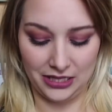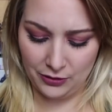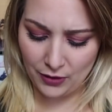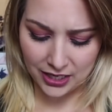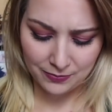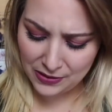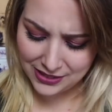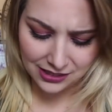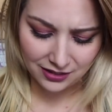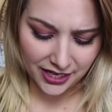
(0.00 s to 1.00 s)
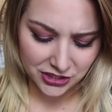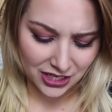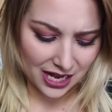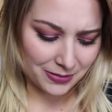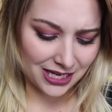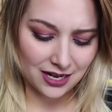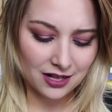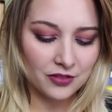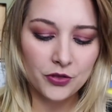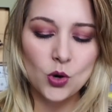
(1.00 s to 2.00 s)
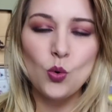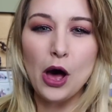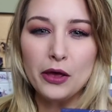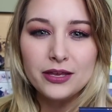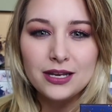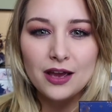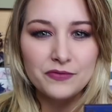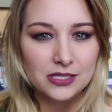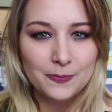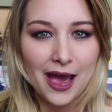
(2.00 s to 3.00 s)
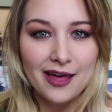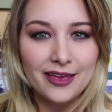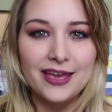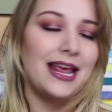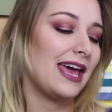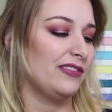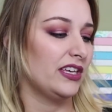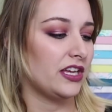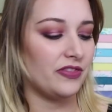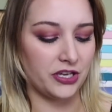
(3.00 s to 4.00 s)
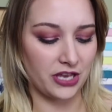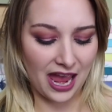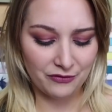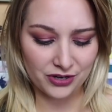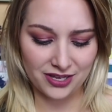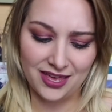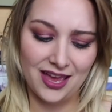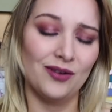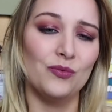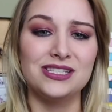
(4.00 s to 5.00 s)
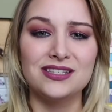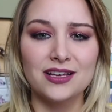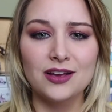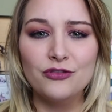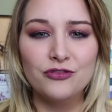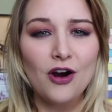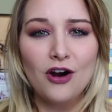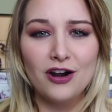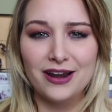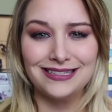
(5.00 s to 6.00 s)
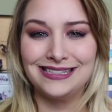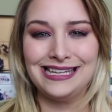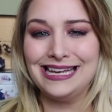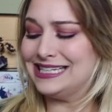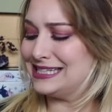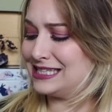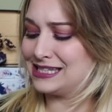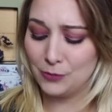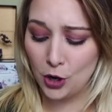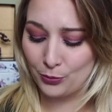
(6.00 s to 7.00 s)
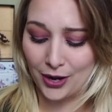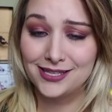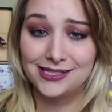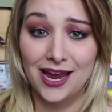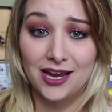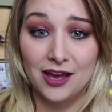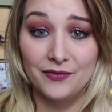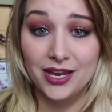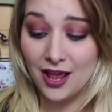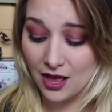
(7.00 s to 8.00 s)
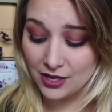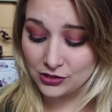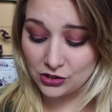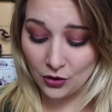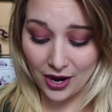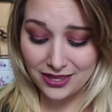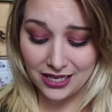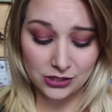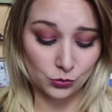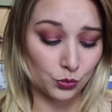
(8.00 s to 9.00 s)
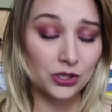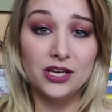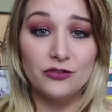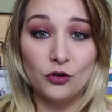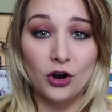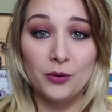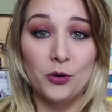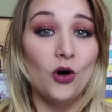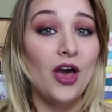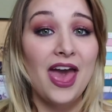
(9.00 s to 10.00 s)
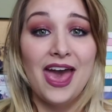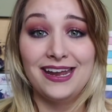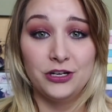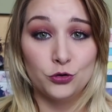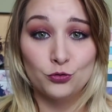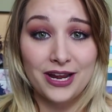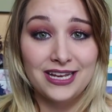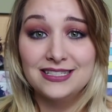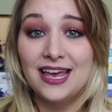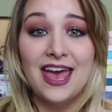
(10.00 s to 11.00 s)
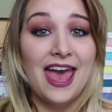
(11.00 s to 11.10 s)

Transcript: recommend this collection. I mean, the quality of this palette and the everything was like far exceeds the small price tag of it. So I think it's really affordable and great,